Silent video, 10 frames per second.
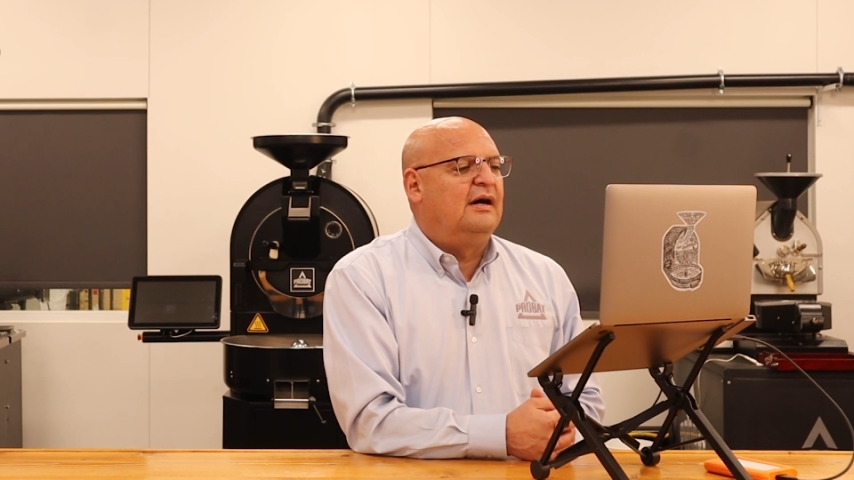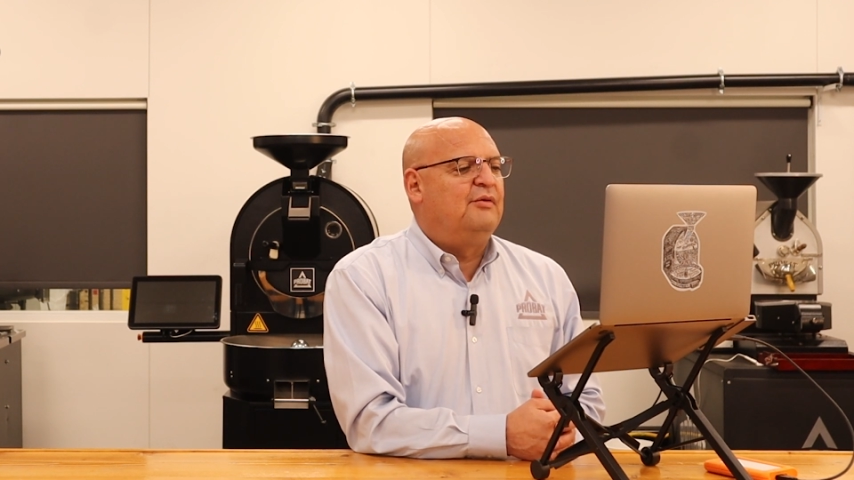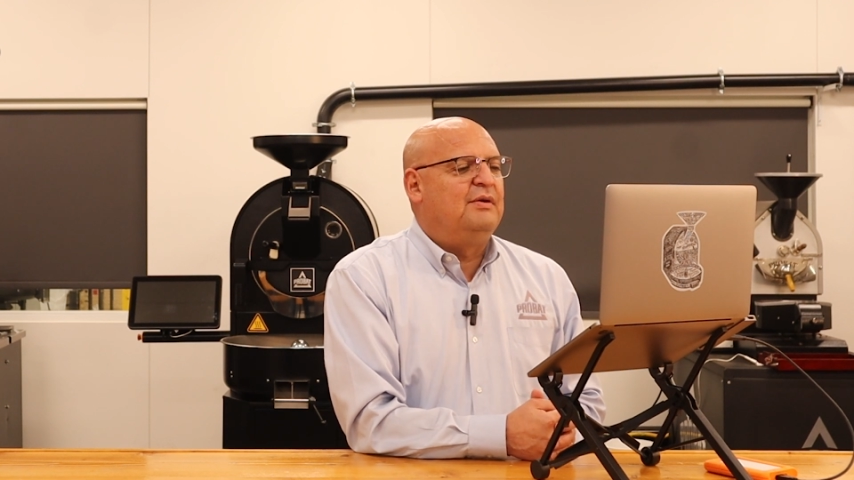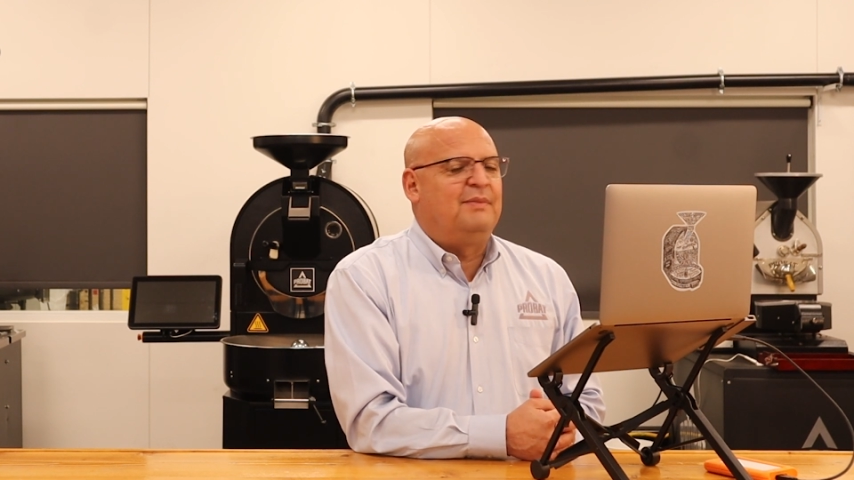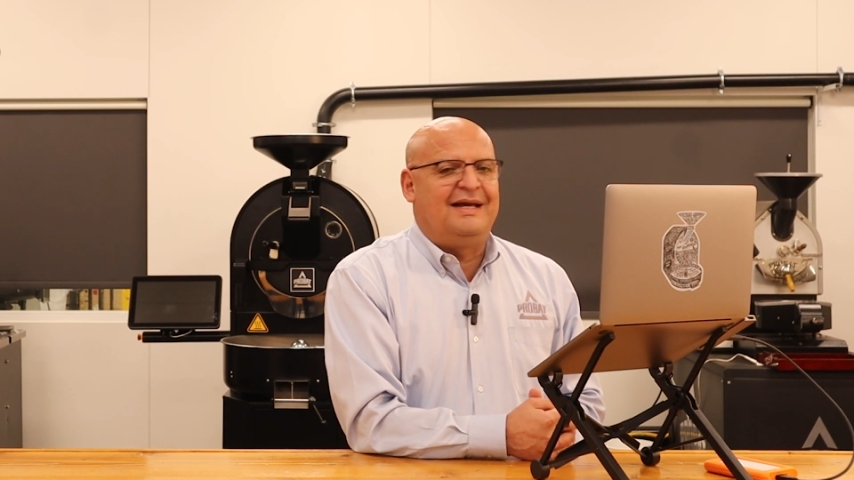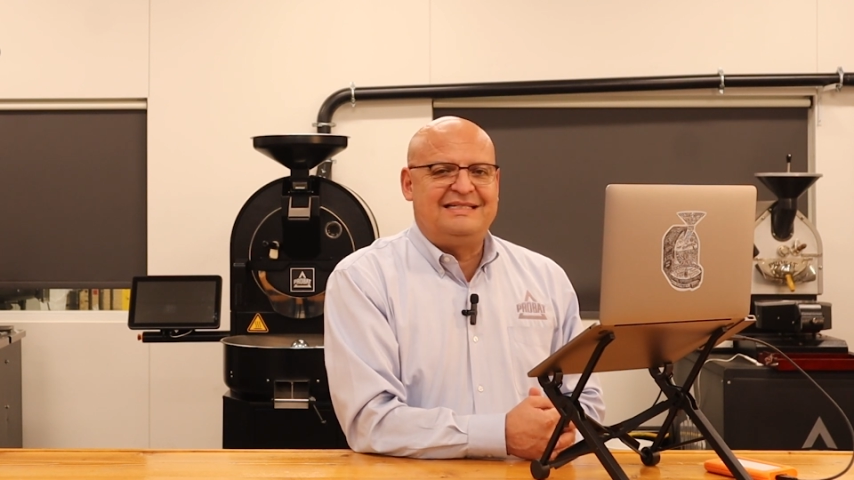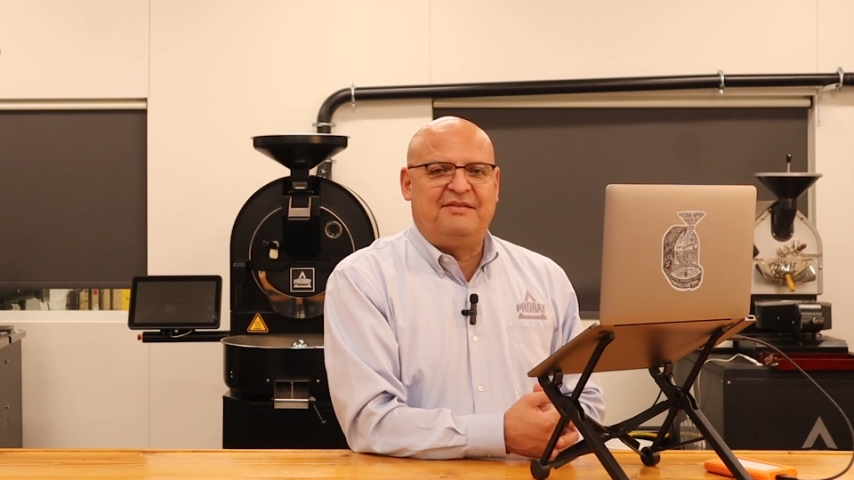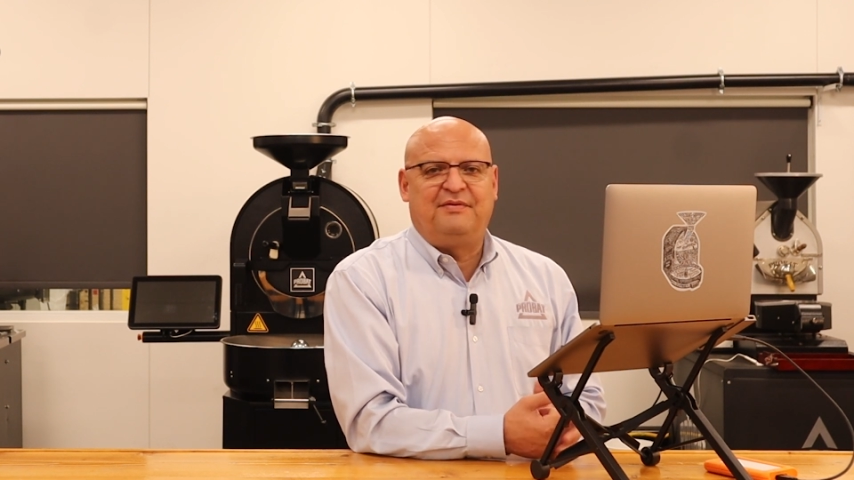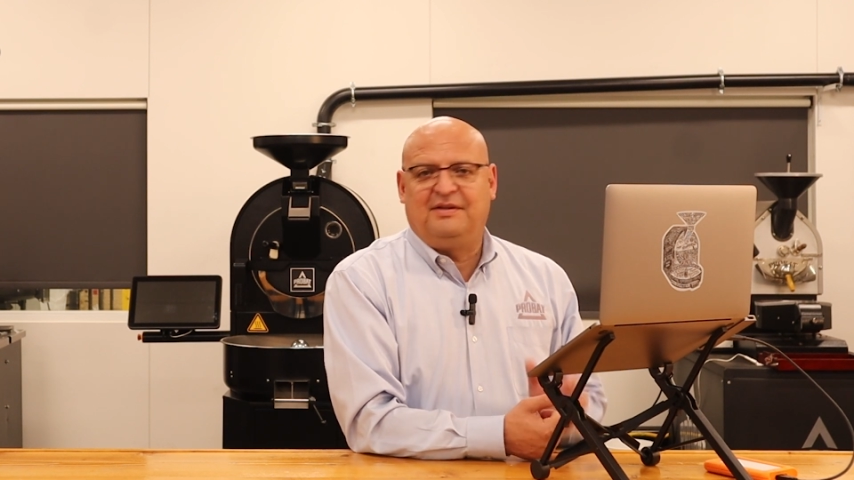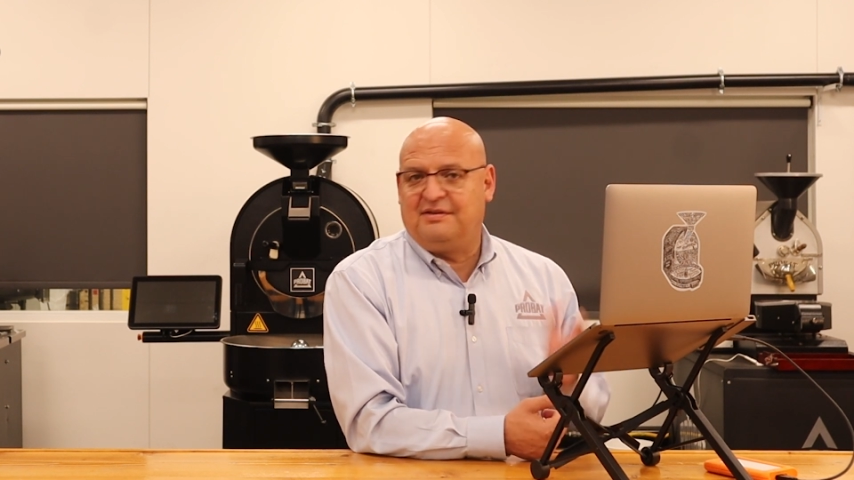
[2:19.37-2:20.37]
Replace
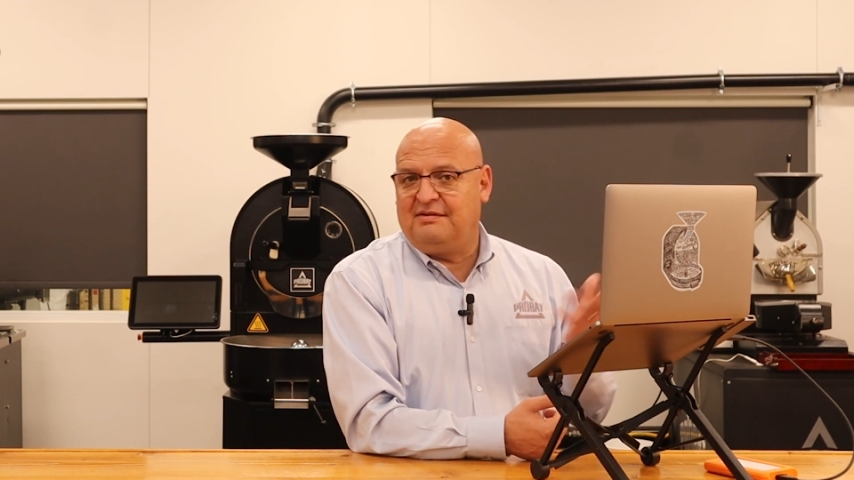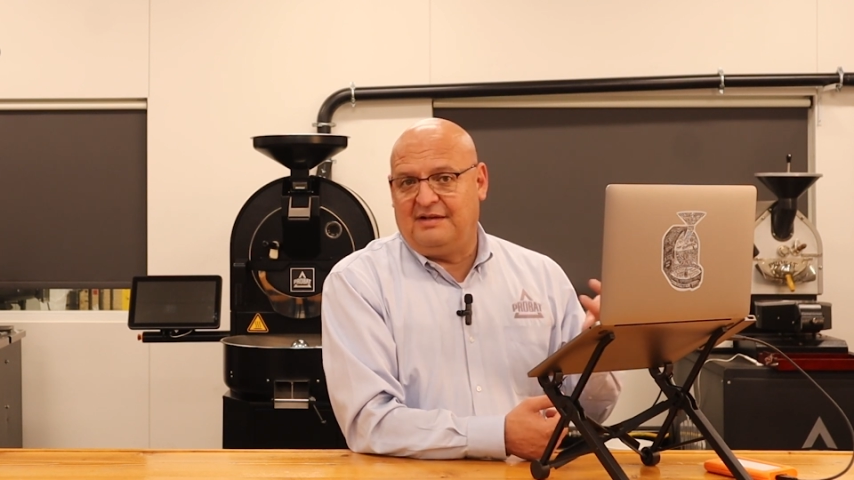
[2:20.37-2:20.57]
the filter,